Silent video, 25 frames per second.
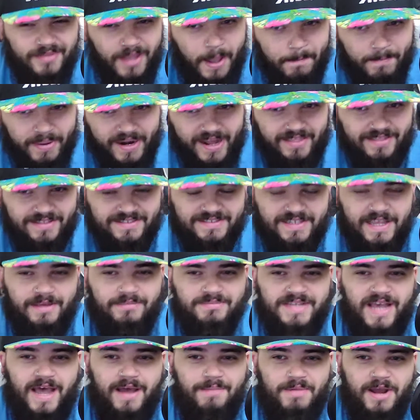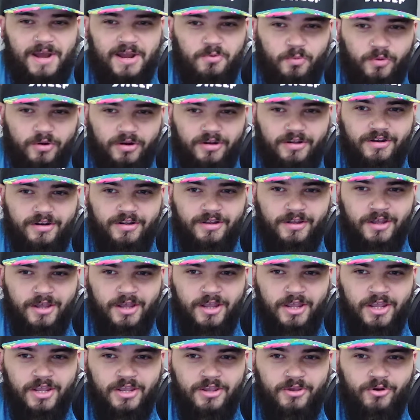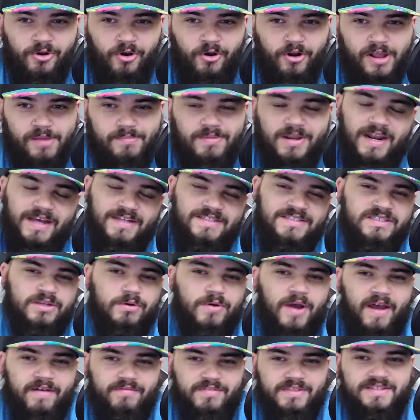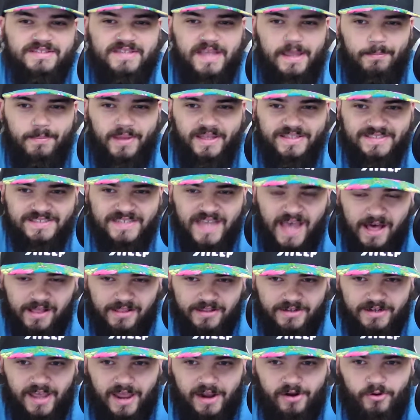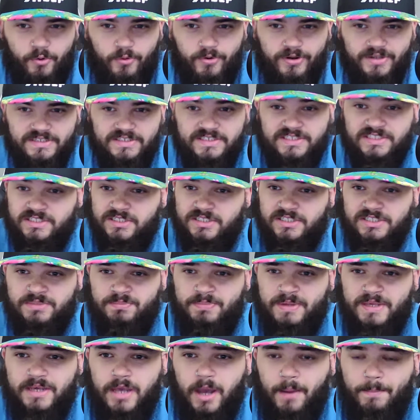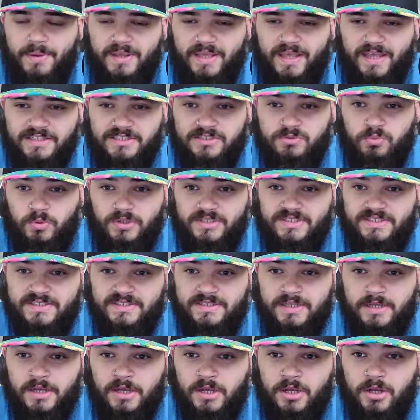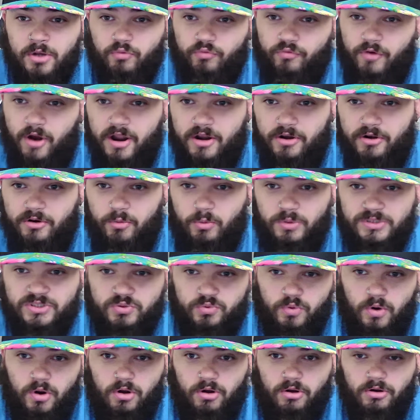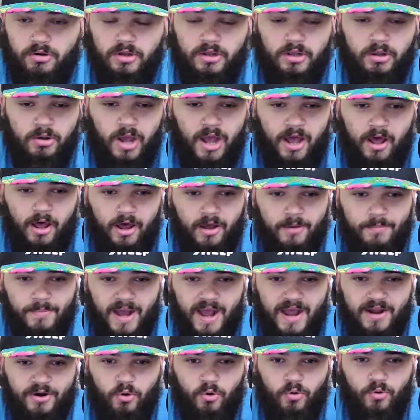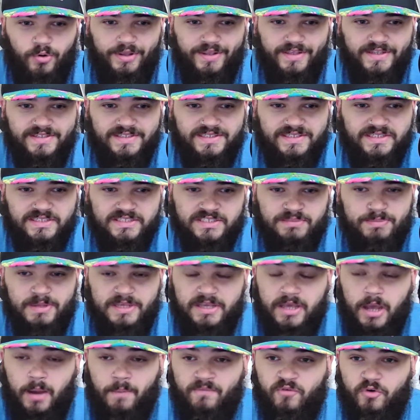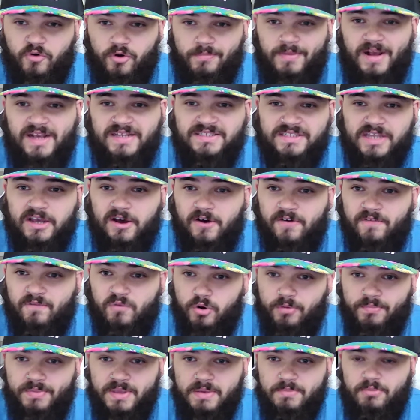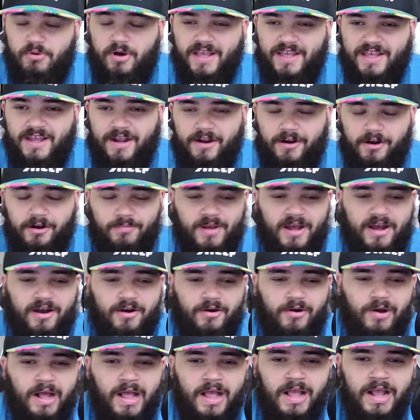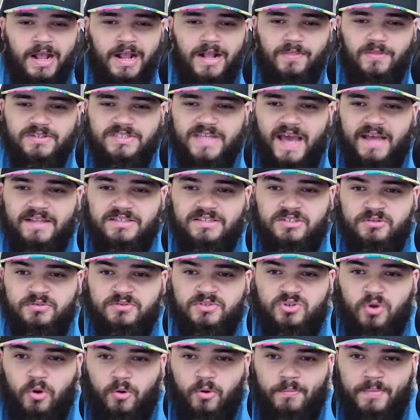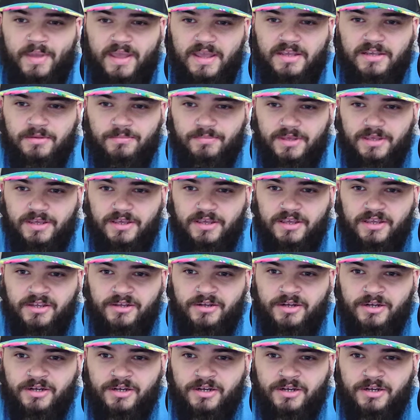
at the same time, I would. You know what I mean? I'd still have the same mentality. I'd always speak up against what's right or what's wrong. I'd always speak up for myself or people I care about. The tattoos don't make me